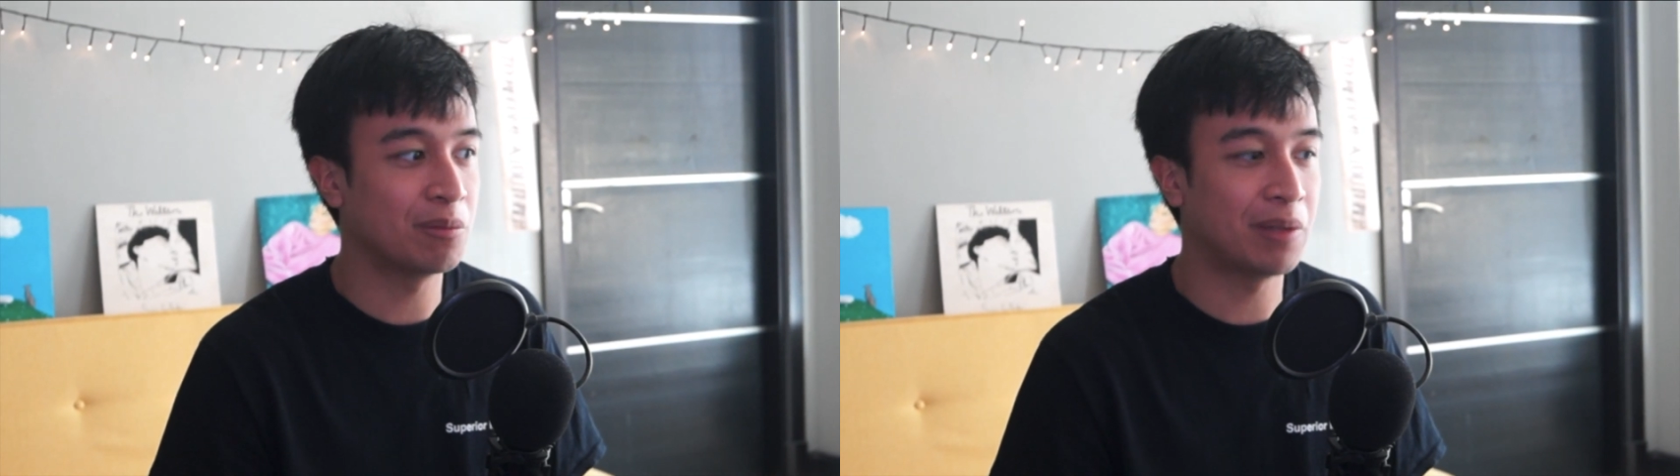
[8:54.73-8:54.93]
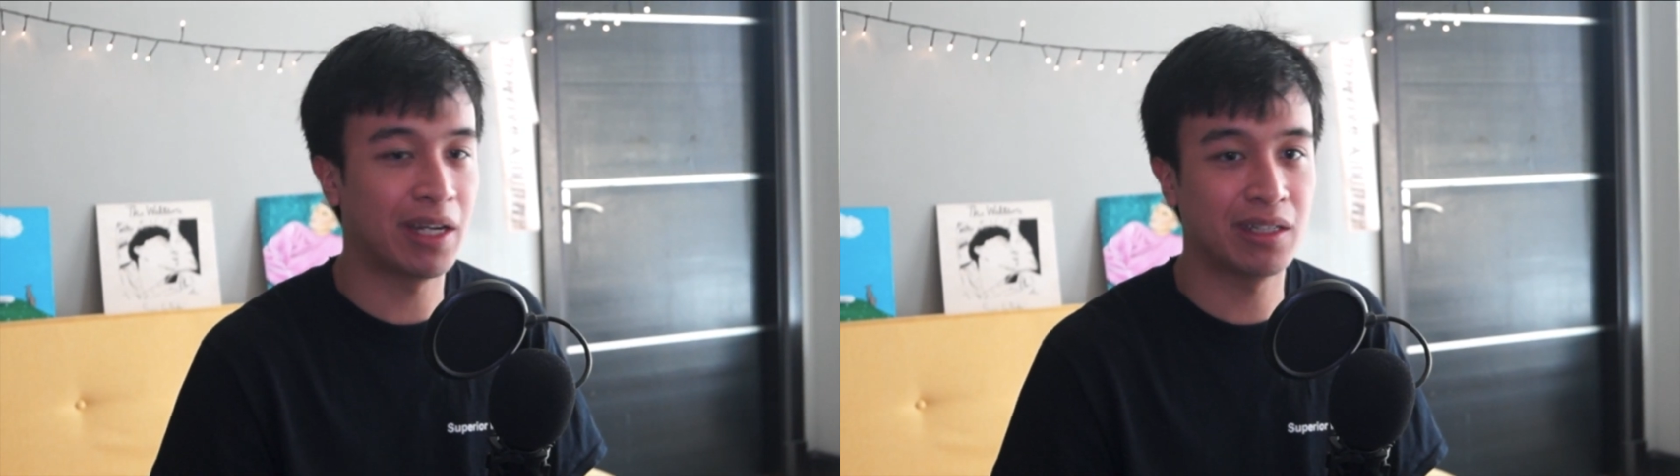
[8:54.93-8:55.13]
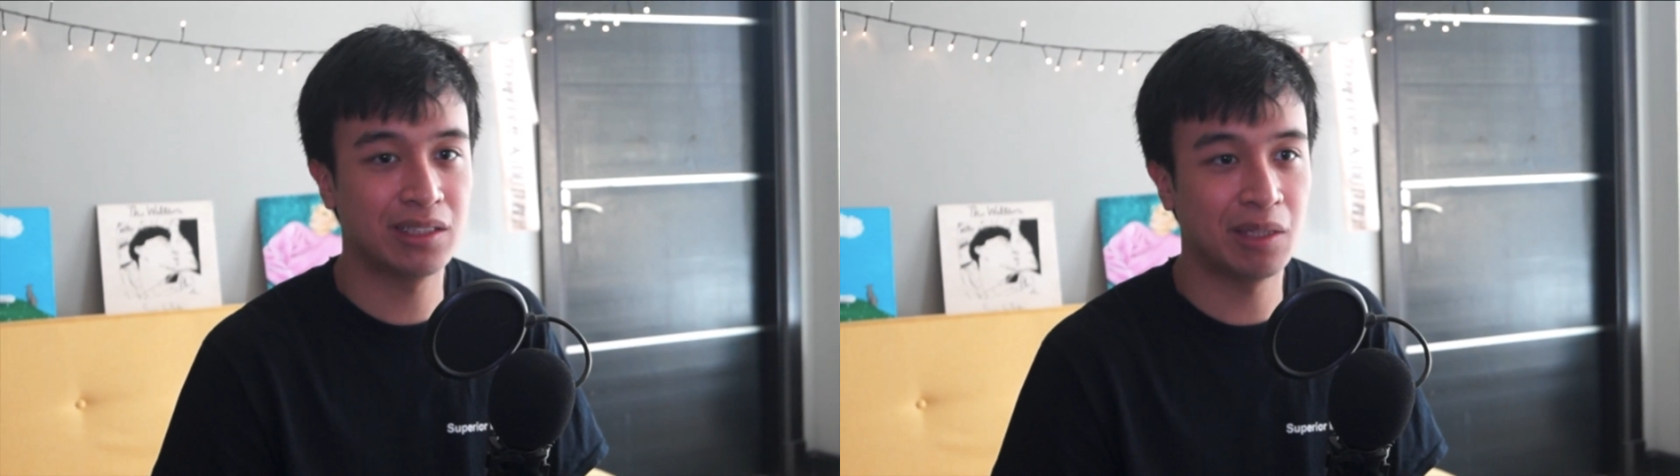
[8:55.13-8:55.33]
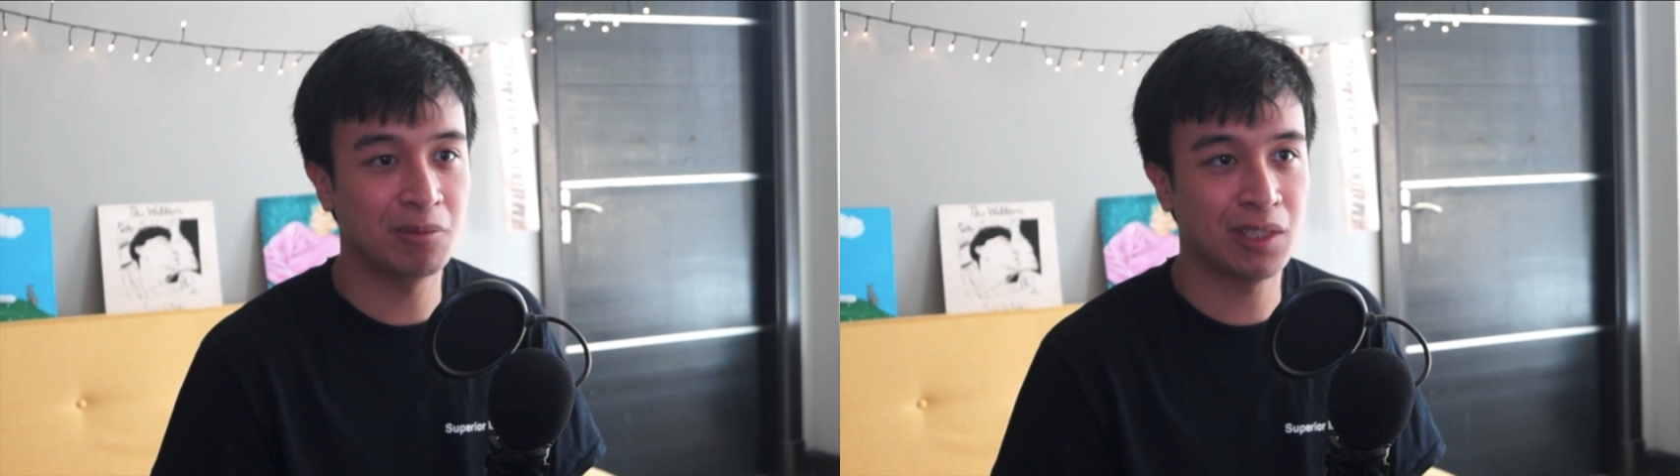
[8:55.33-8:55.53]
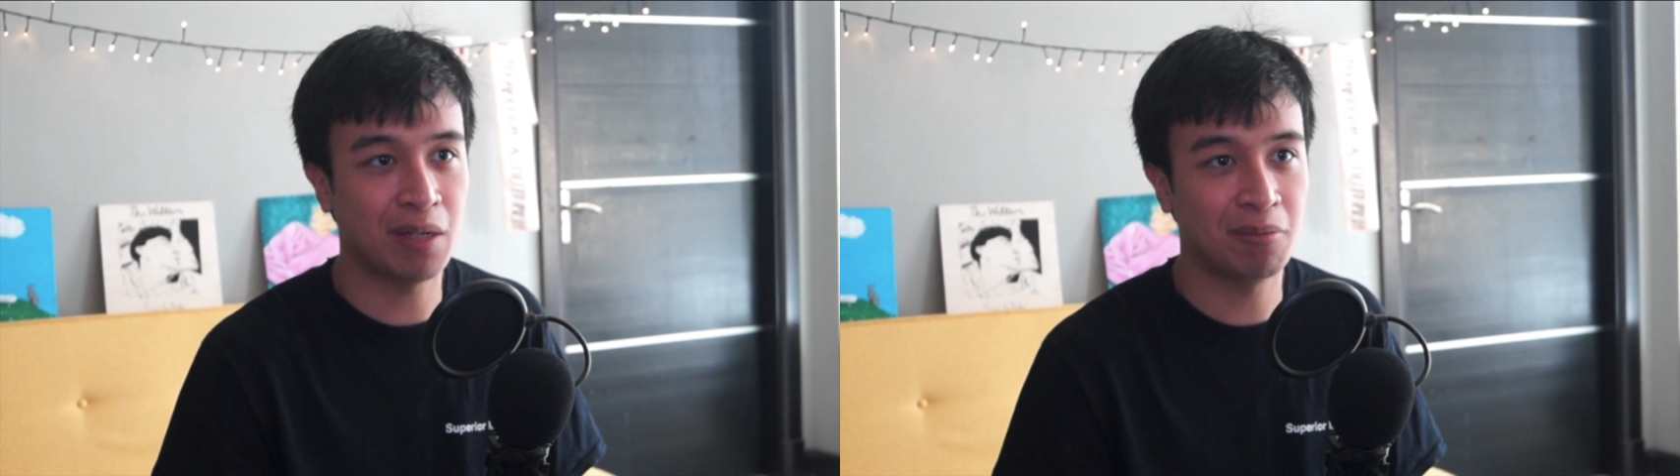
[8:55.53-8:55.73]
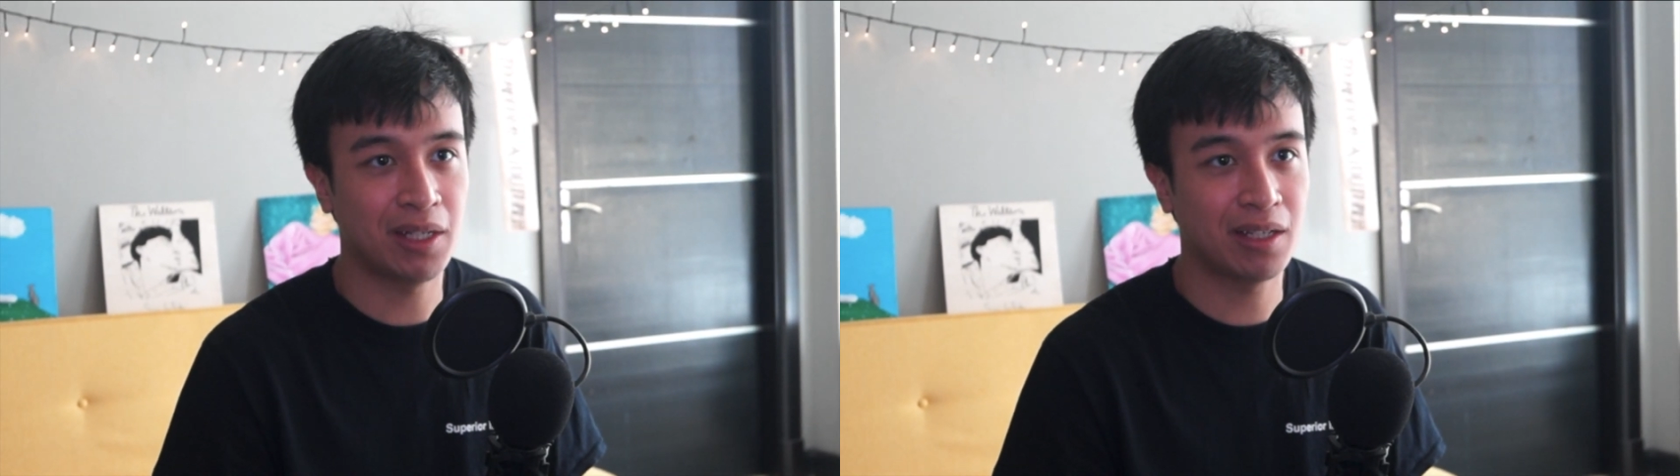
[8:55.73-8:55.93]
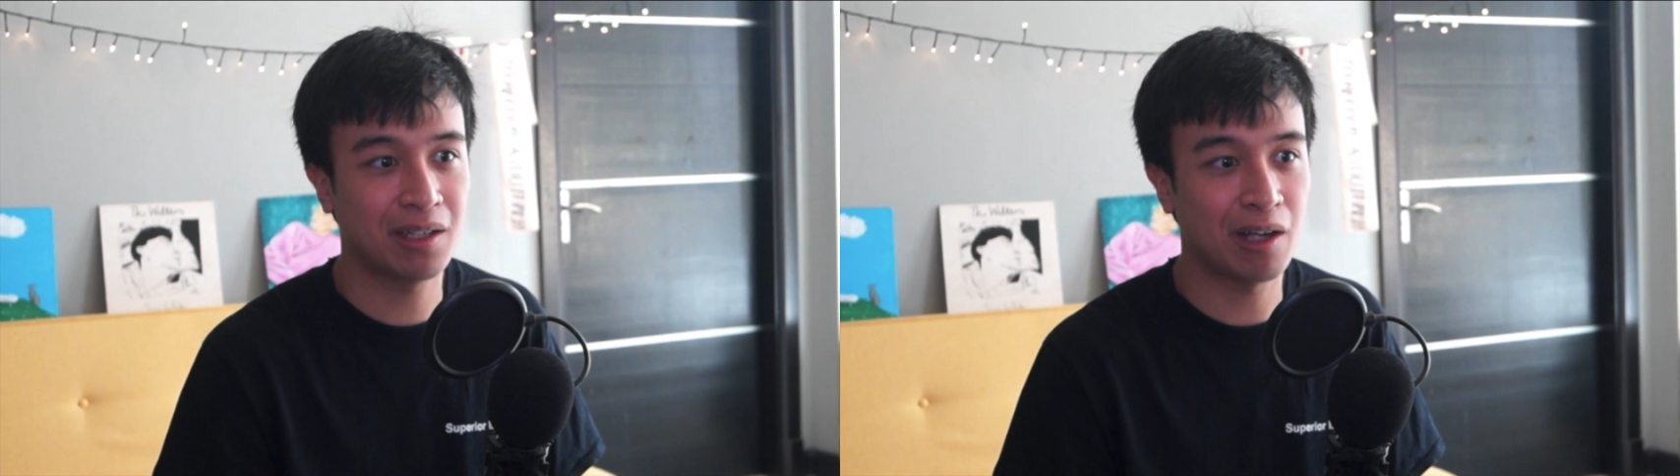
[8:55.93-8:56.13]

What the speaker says: but at the same time, like,